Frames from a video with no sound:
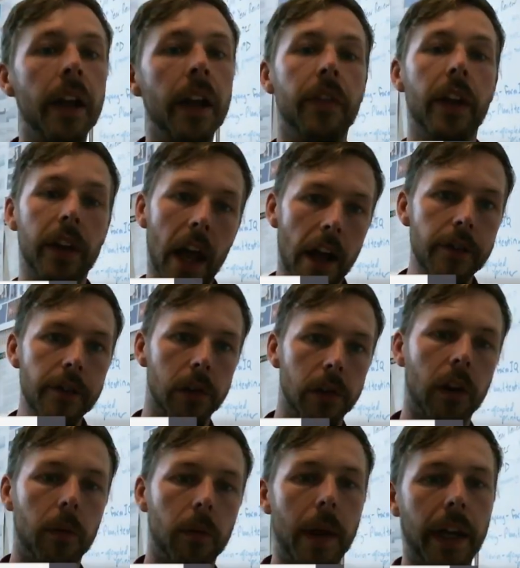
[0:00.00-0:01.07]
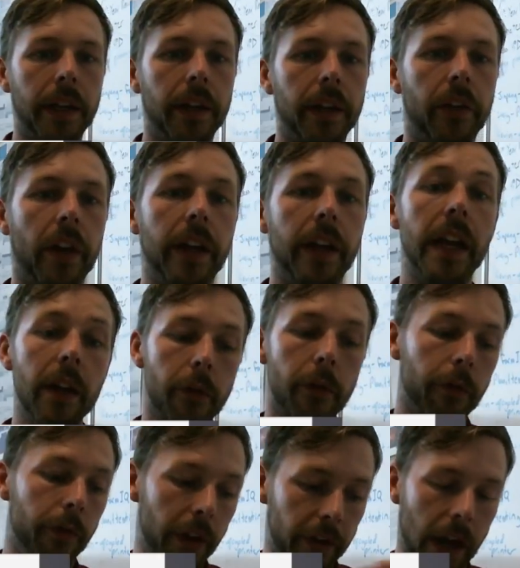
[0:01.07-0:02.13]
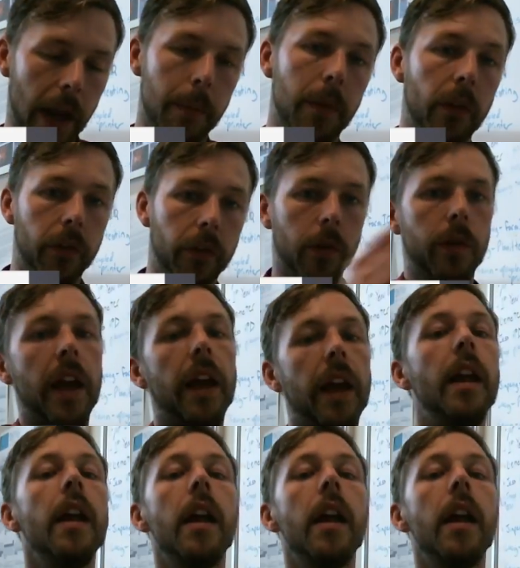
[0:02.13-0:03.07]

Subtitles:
that now your little man can say, if this happens, do that.